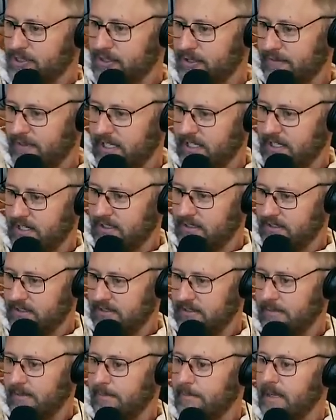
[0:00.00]
it's over here?
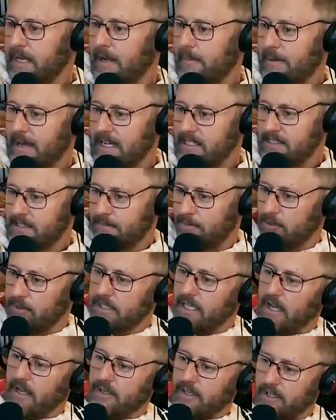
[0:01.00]
Yeah. It'll be out past the pool?
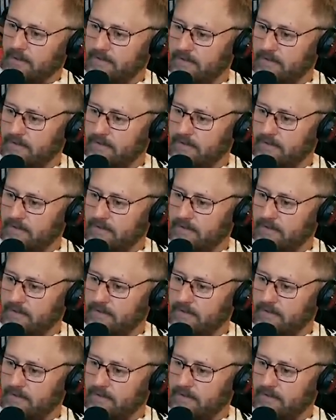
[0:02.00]
Yeah. Okay. It's